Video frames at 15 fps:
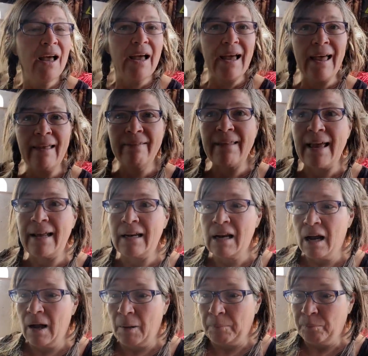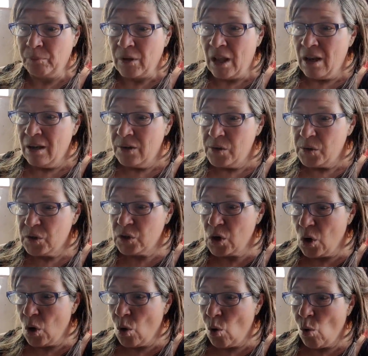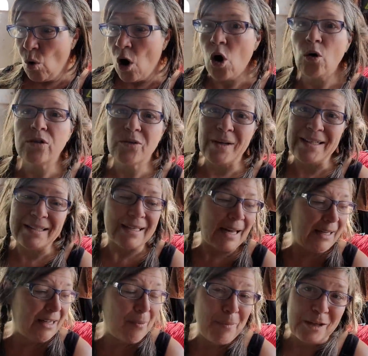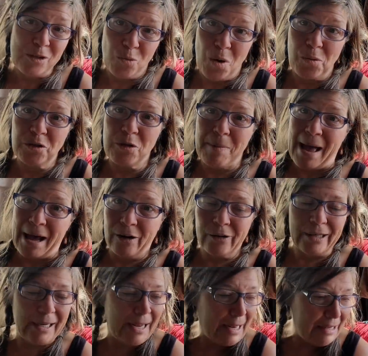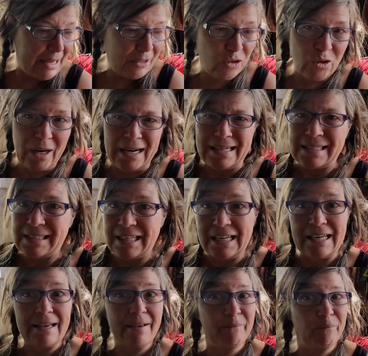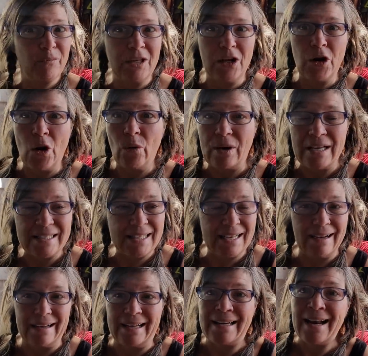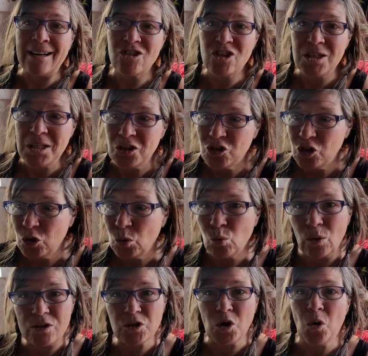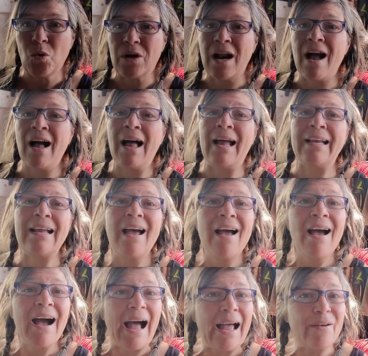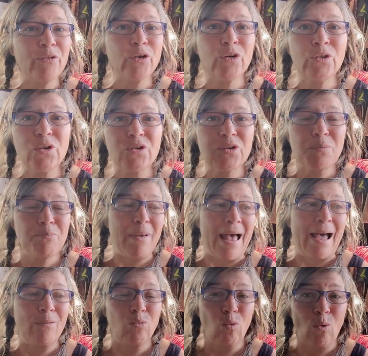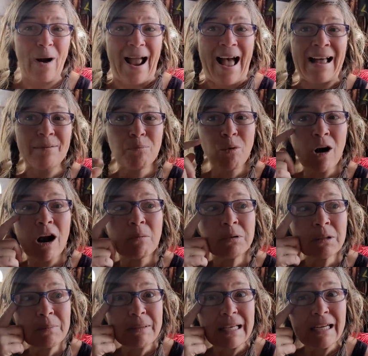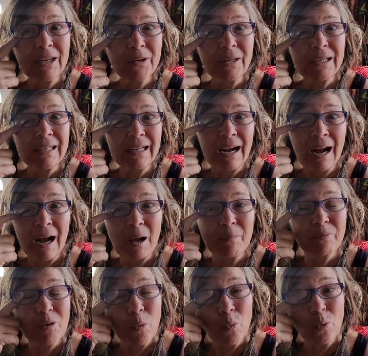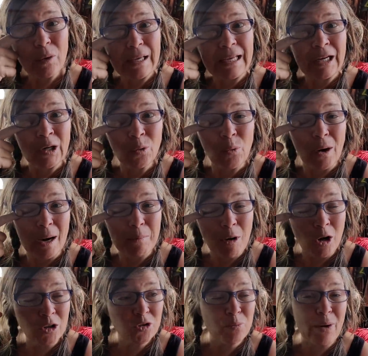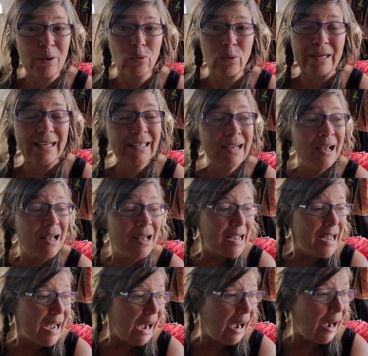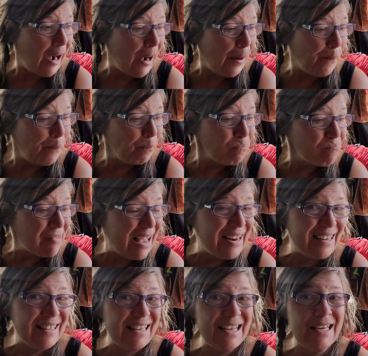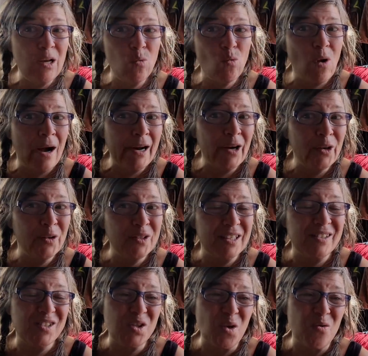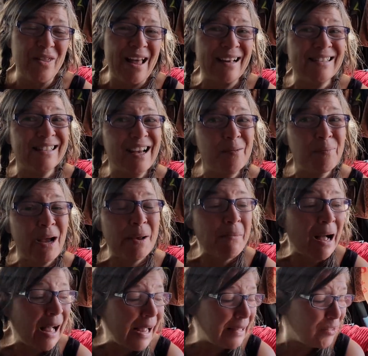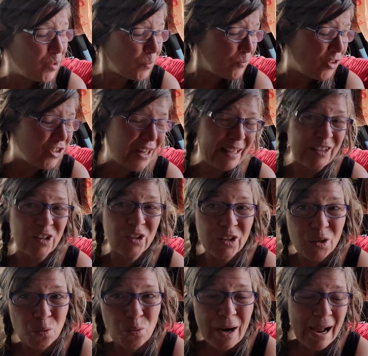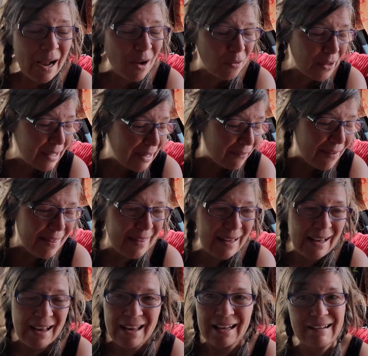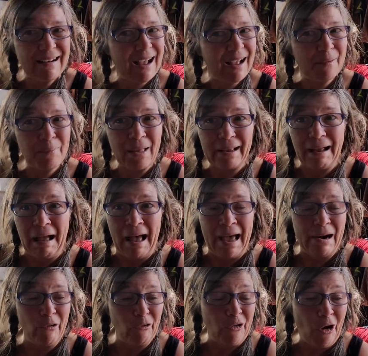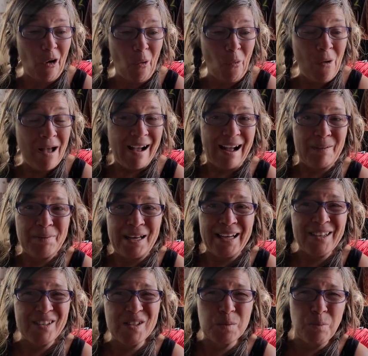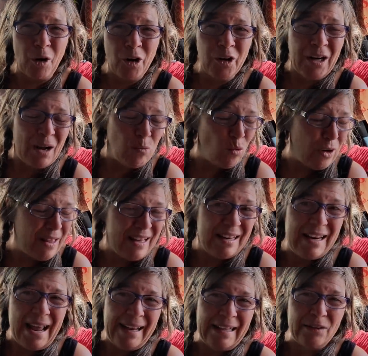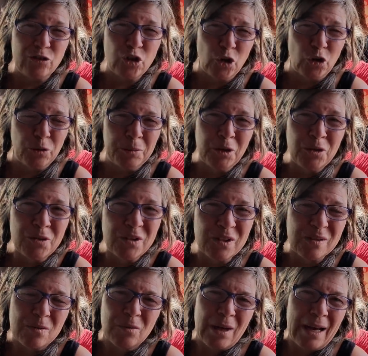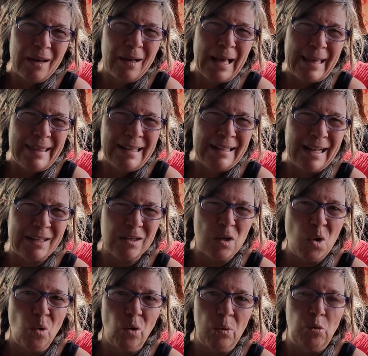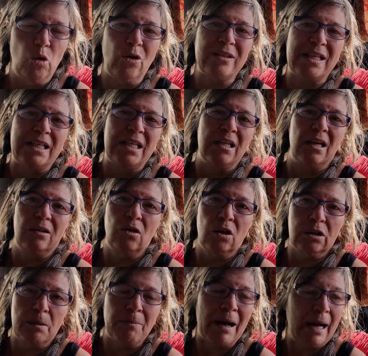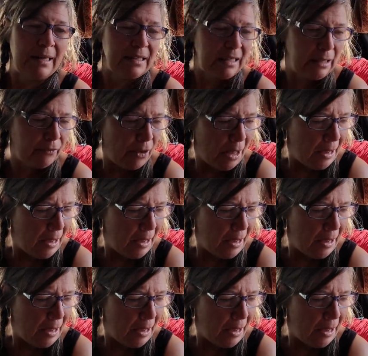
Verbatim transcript: And then, um, so, oh, so I decided to mess around with the battery again yesterday to see, you know, is it a connection issue? What's going on? I've heard there's a bad rat problem here, um, here where I parked my rig, um, and it's eating wires, and so that's on my mind. So I'm just like looking around at everything, and I'm like, I don't know. I'm getting a spark on one of the negative terminals. I, I think that's normal because I didn't unhook the positive.